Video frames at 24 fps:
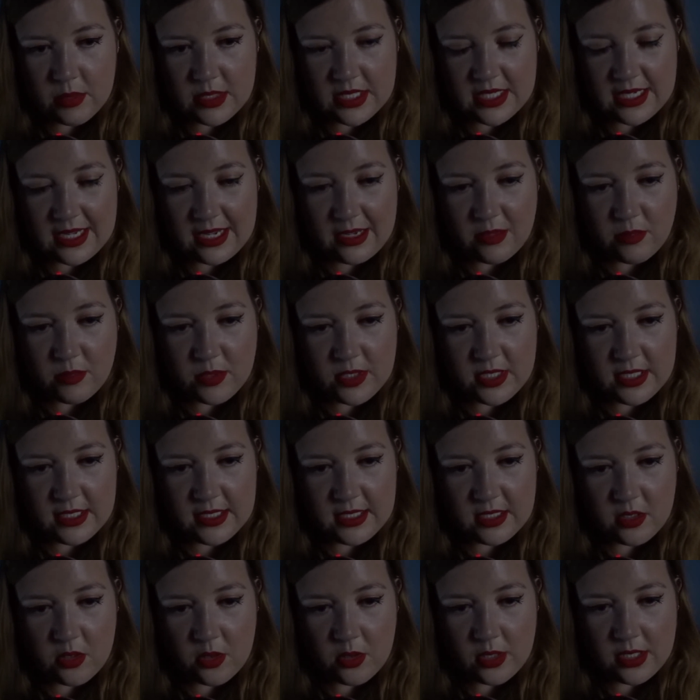It was now
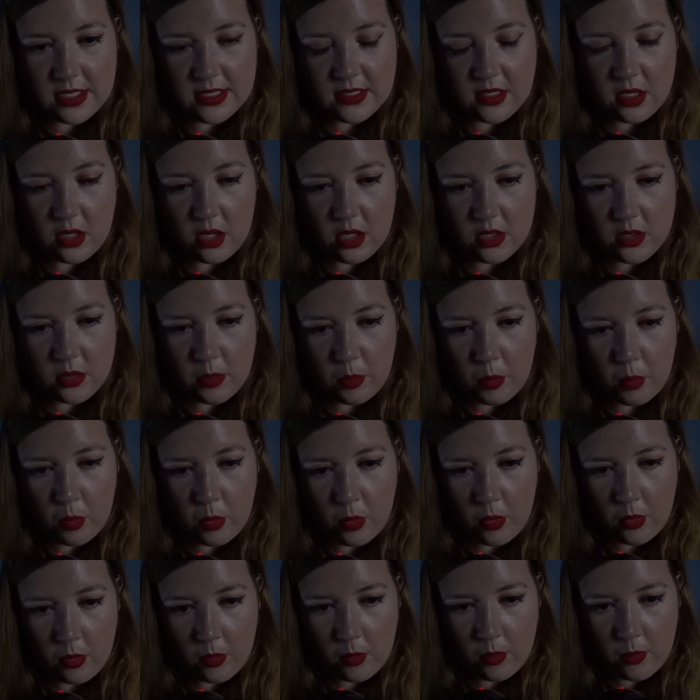sitting on his
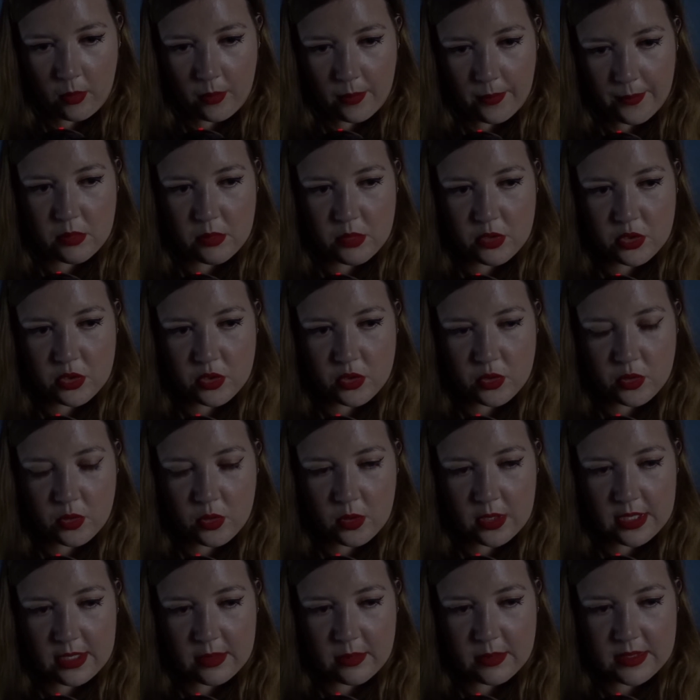garden wall. He was
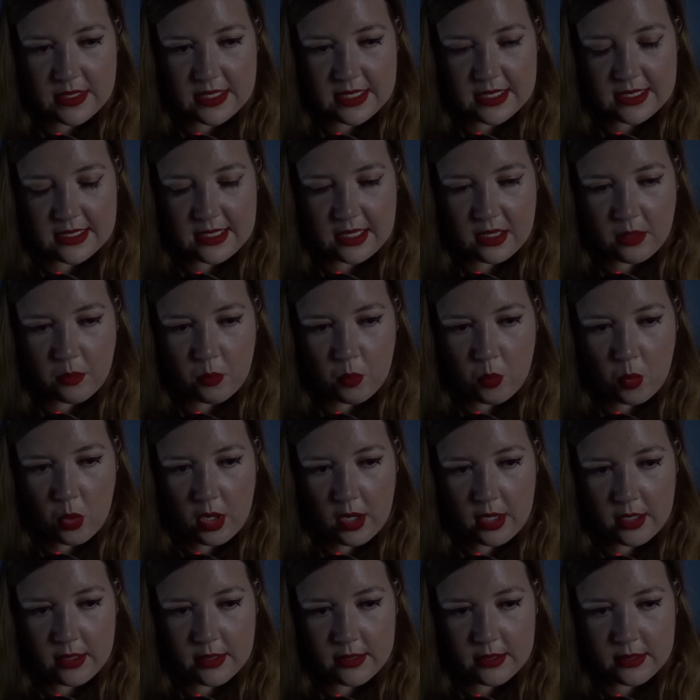sure it was the
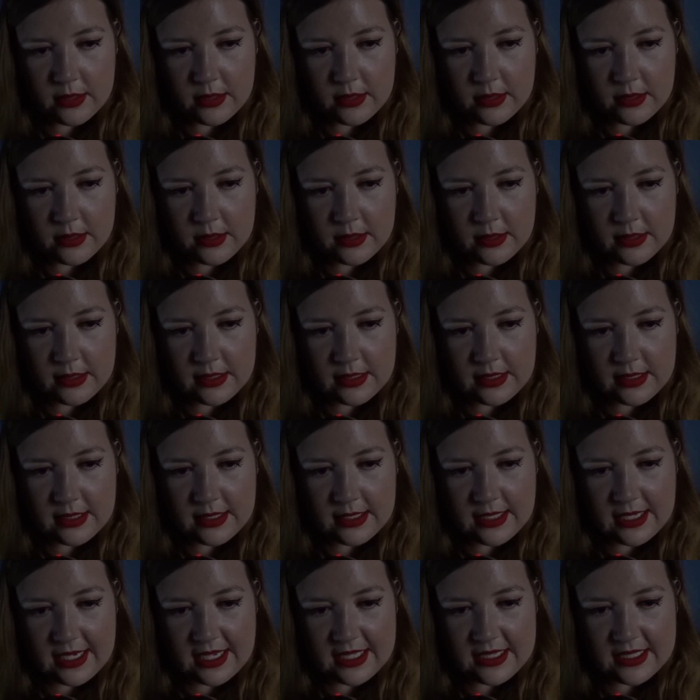same one.
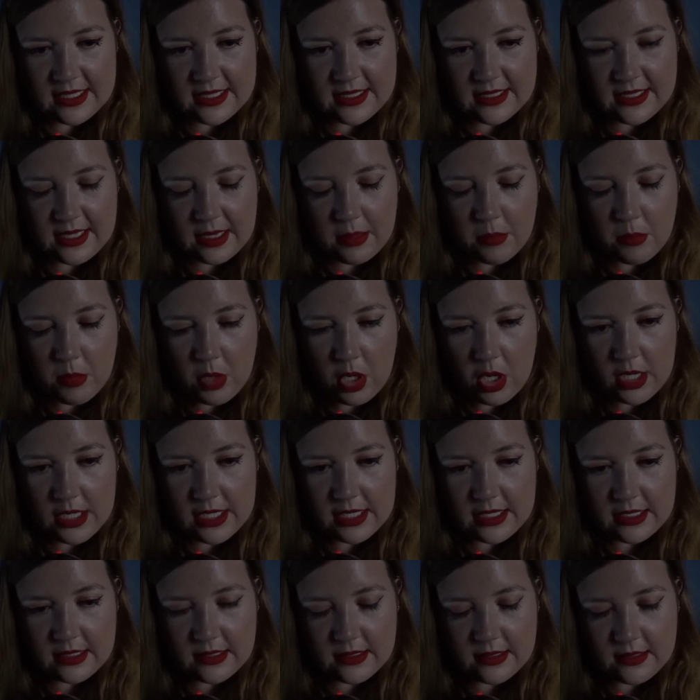It had the same
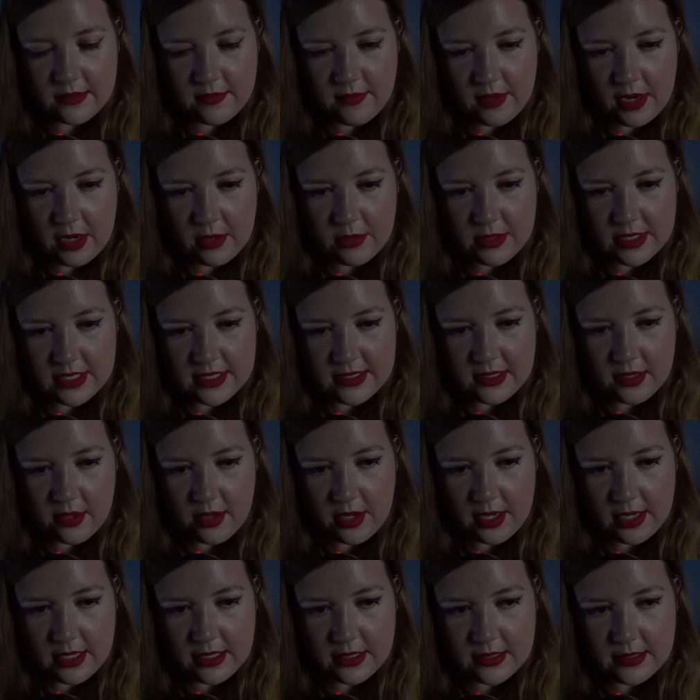markings around
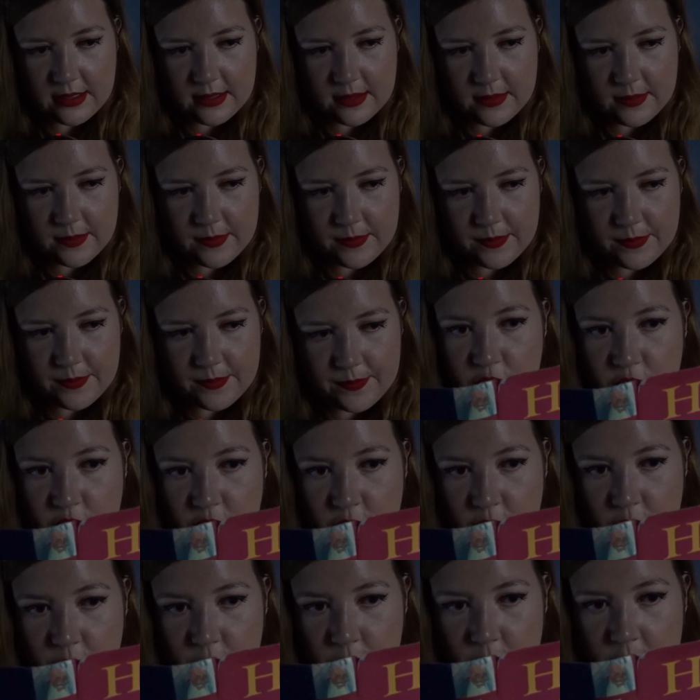its eyes.
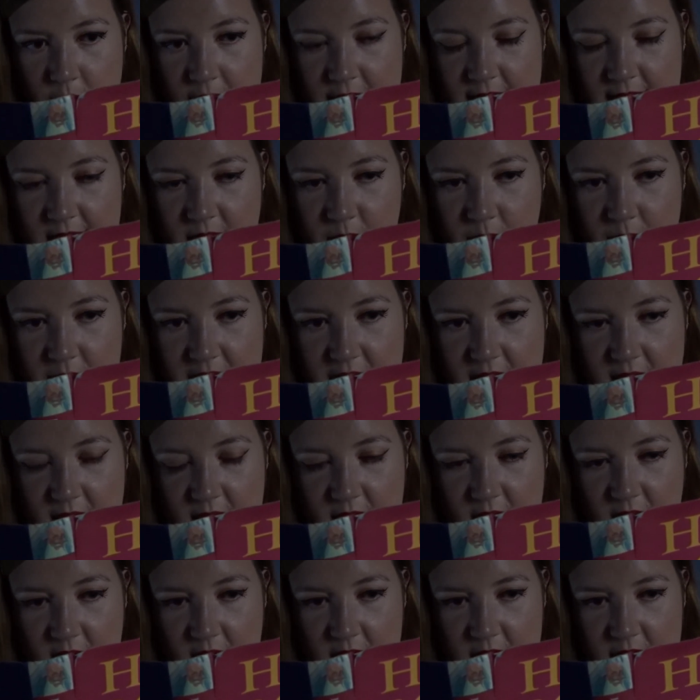"Shoo," said
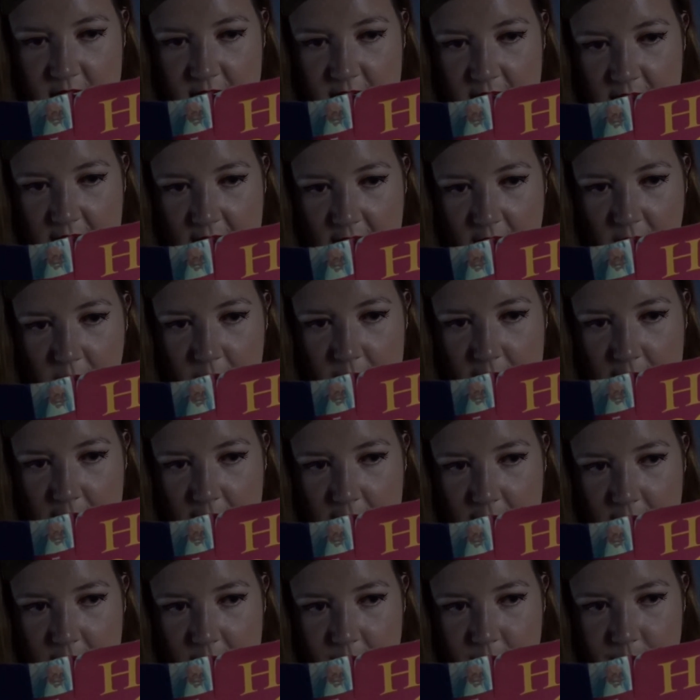Mr. Dursley
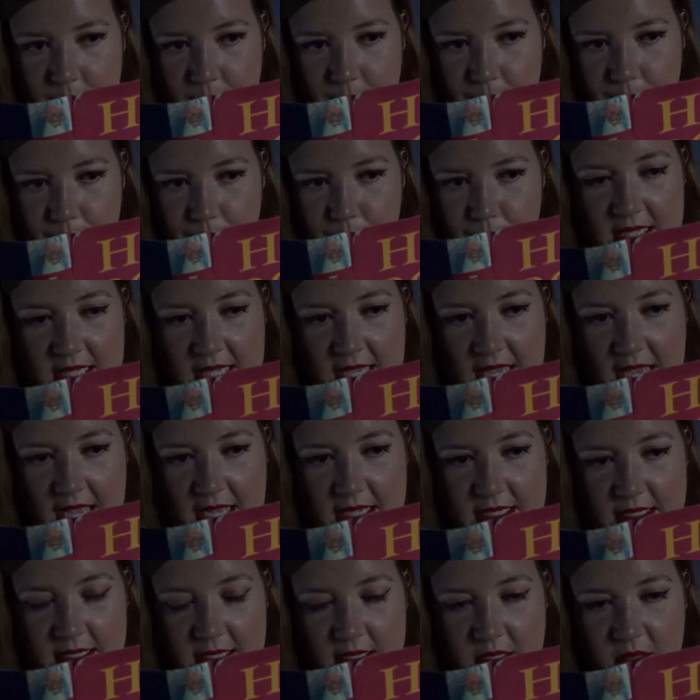loudly. The
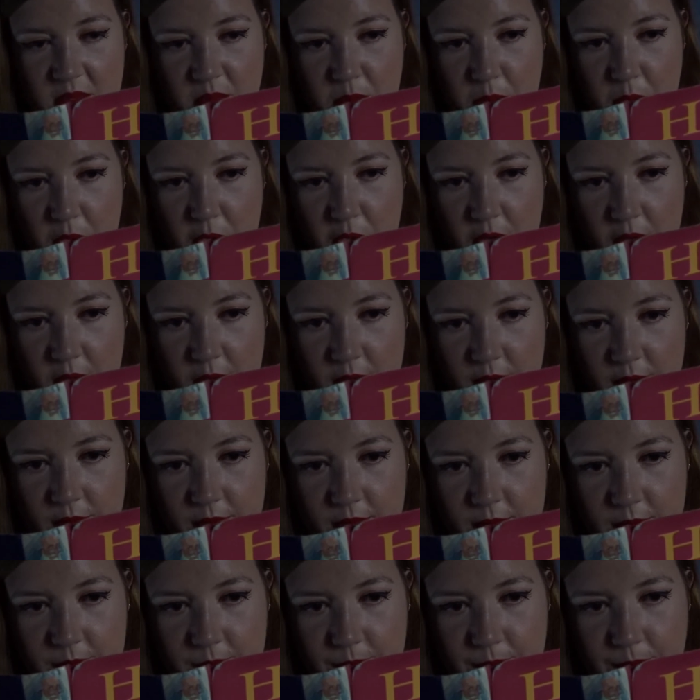cat didn't
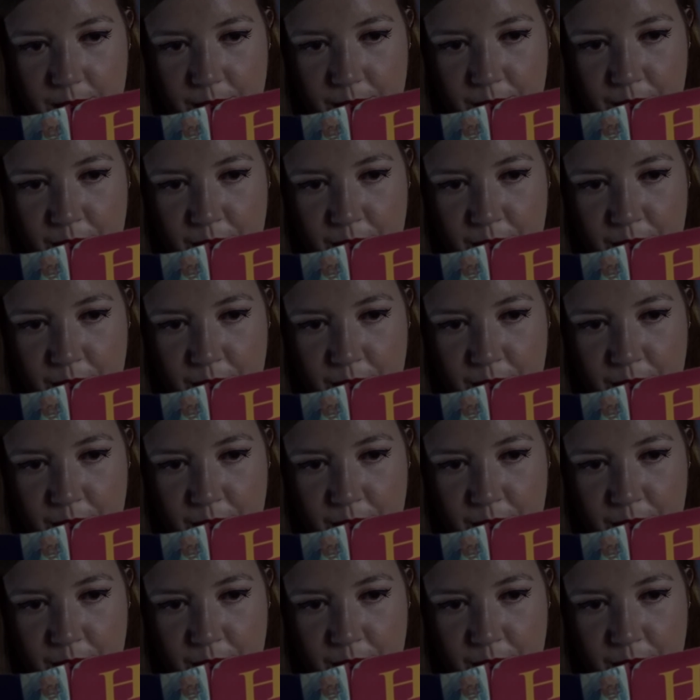move.